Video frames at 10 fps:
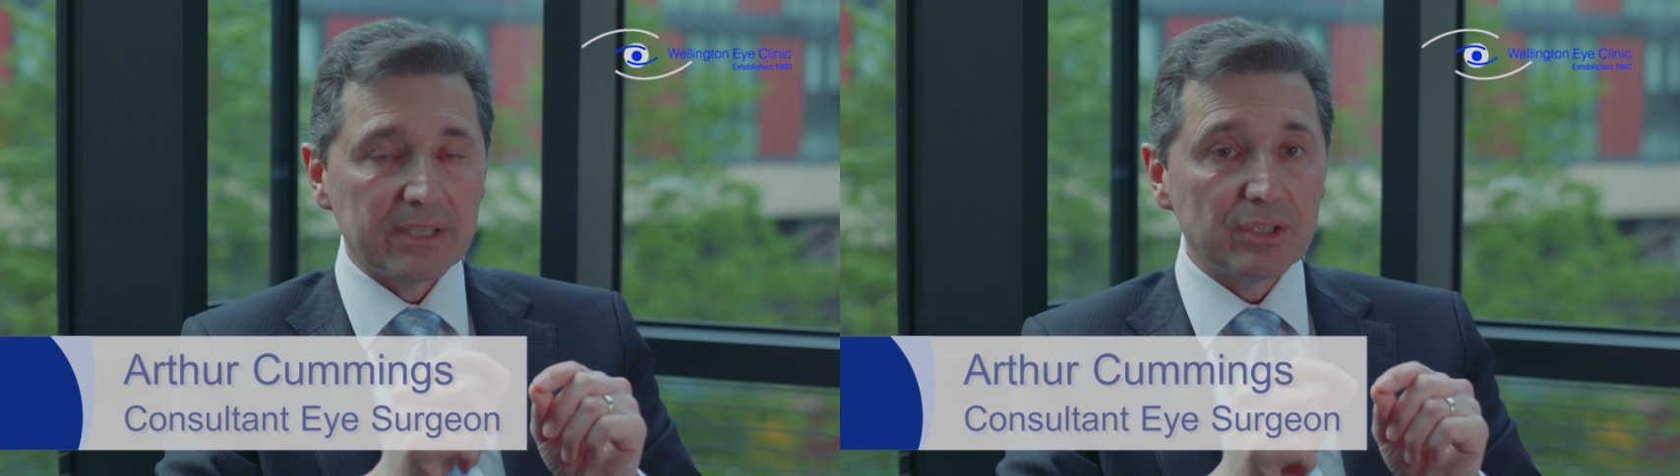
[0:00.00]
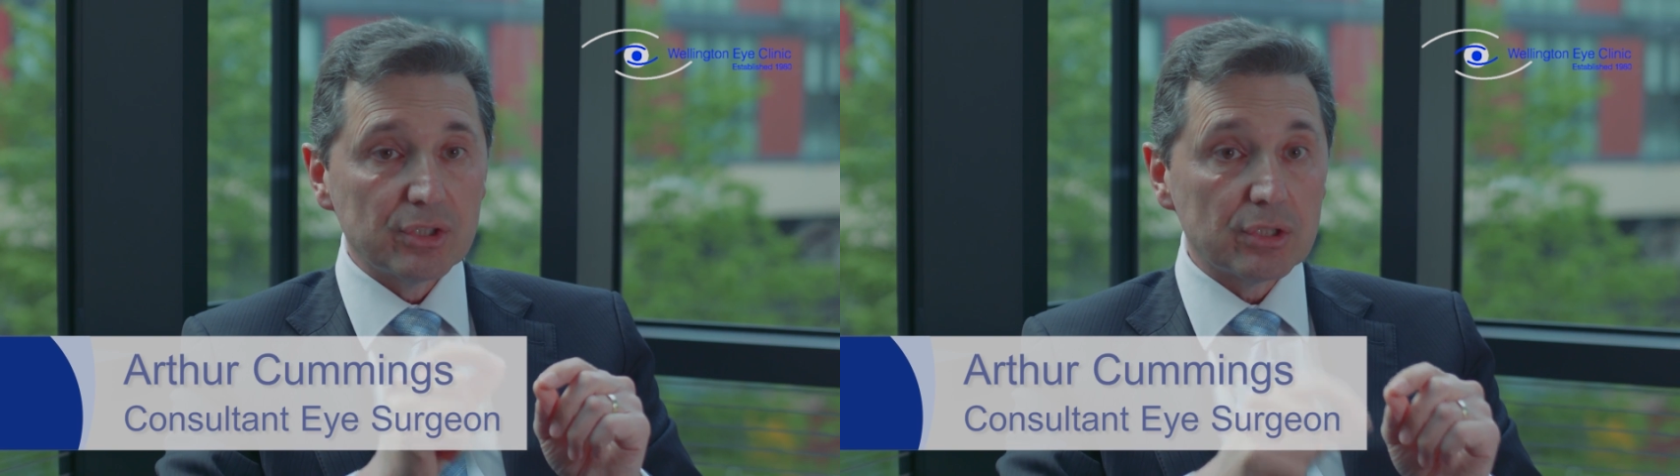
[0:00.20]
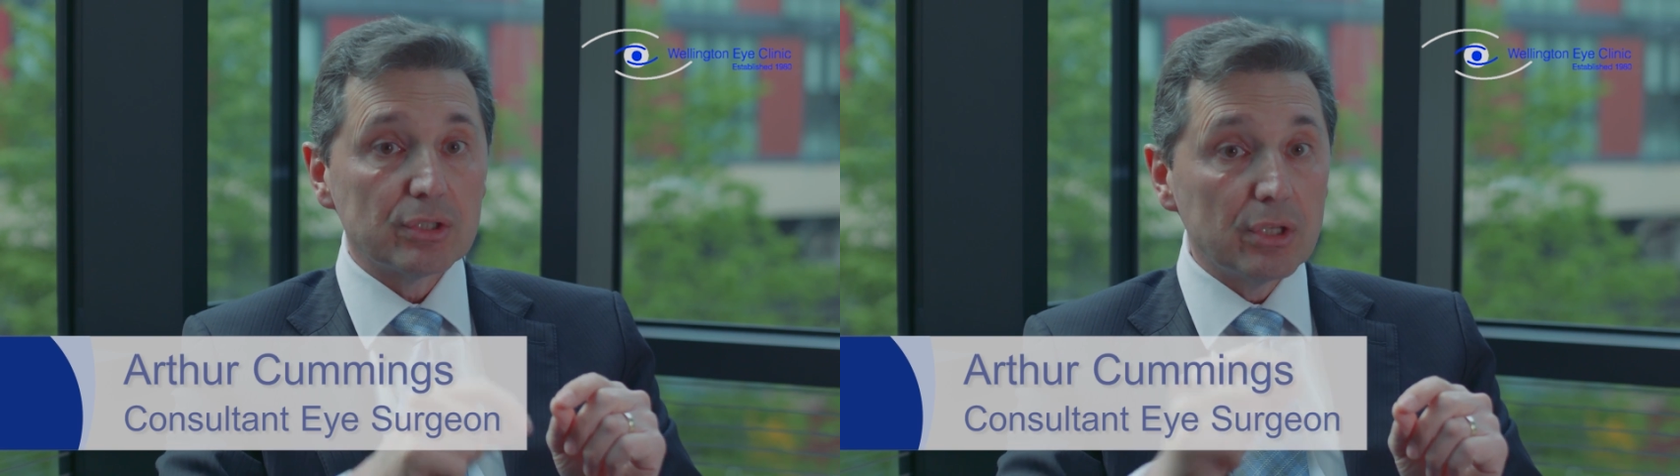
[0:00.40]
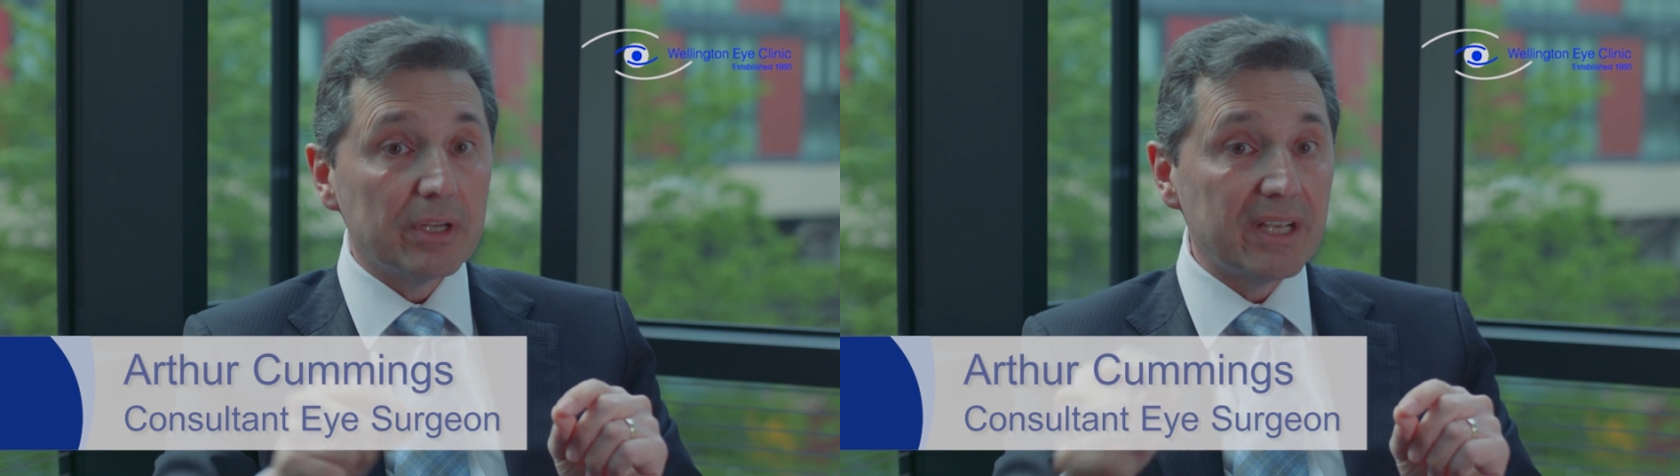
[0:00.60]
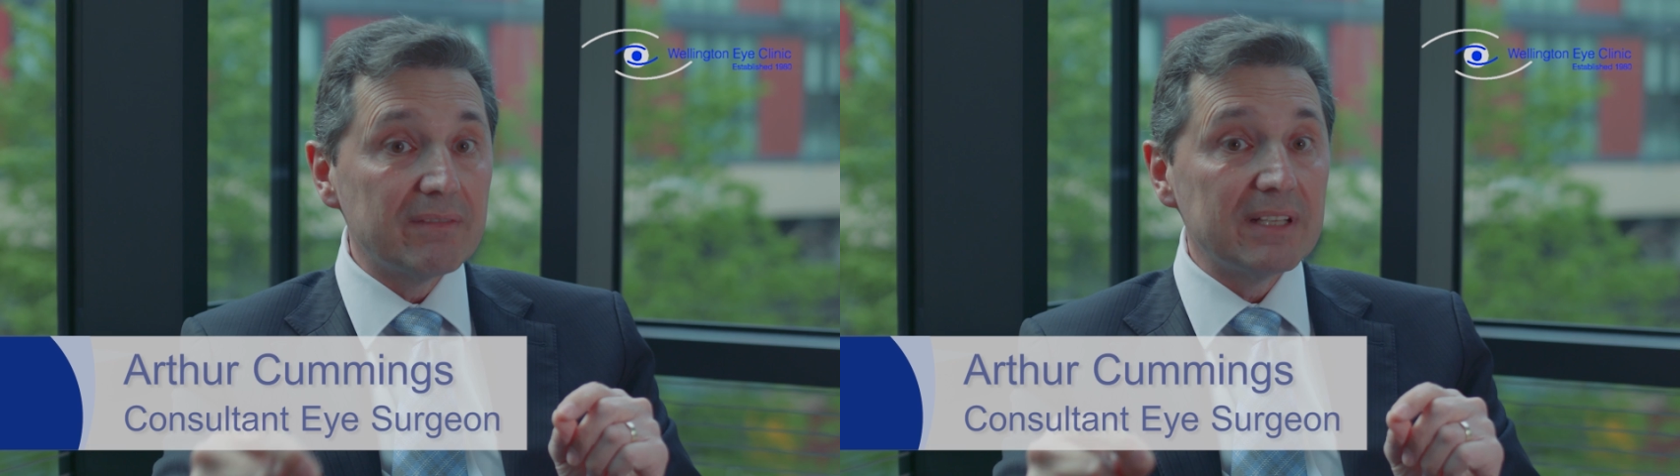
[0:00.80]
that you should
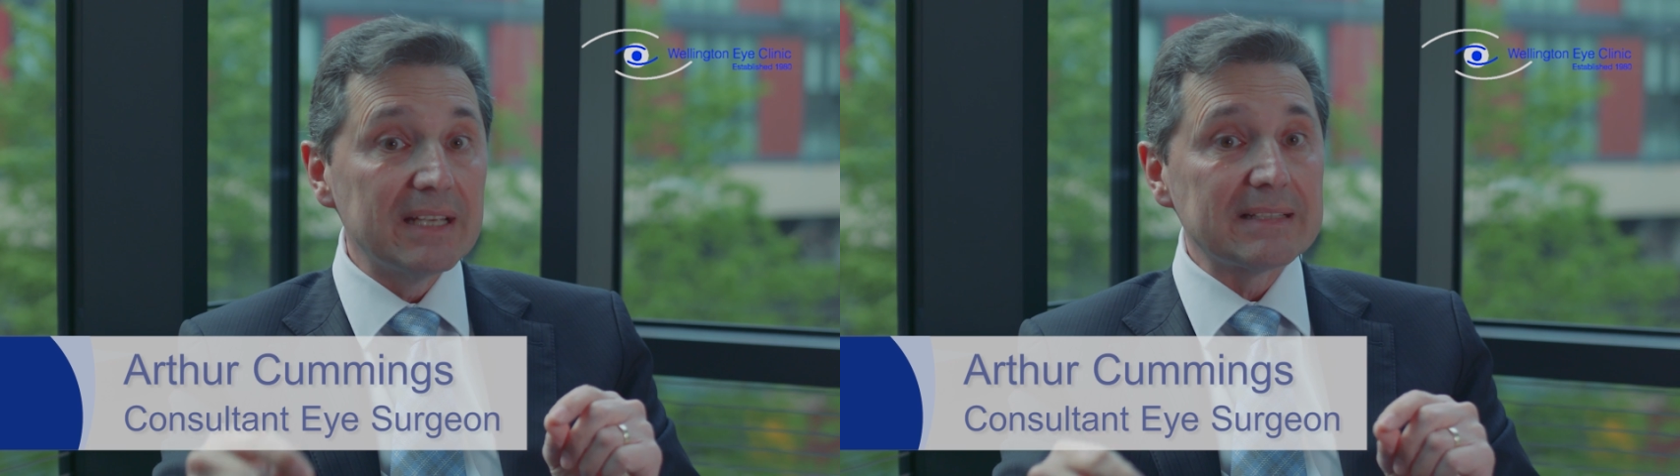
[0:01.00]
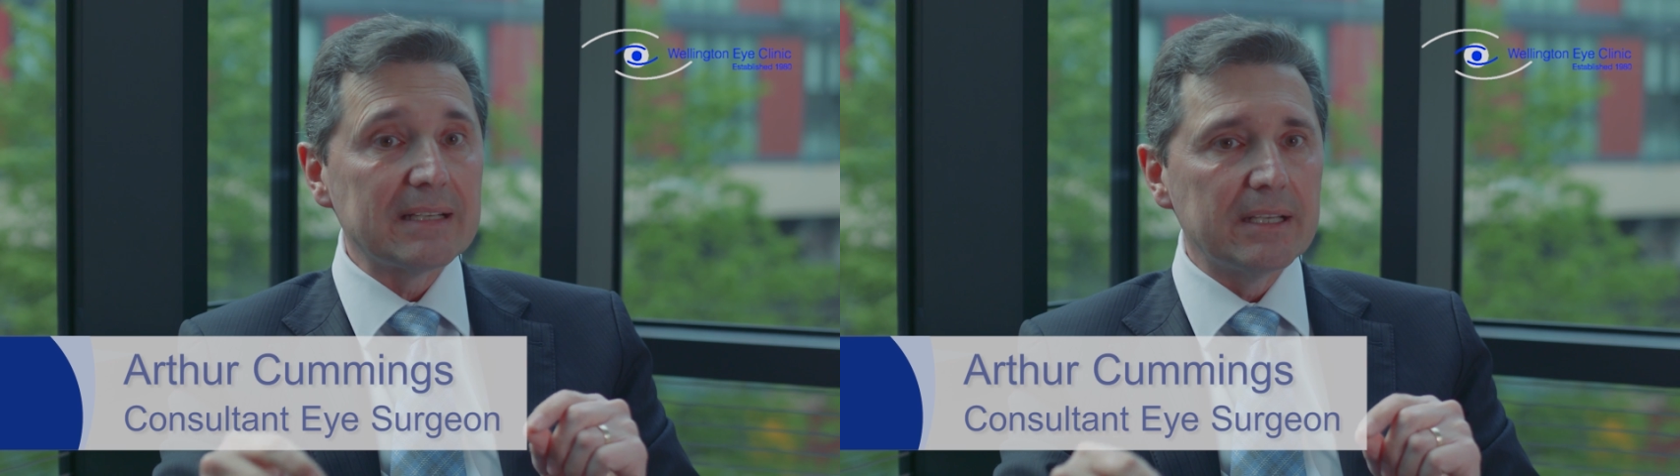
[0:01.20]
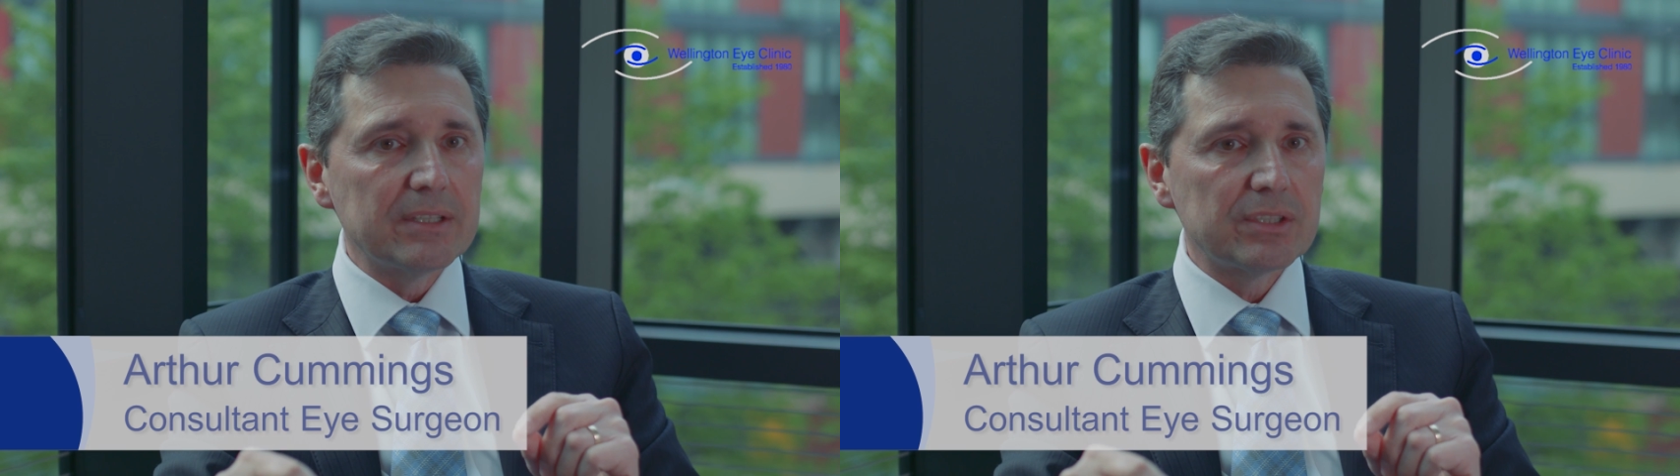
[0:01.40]
not have laser eye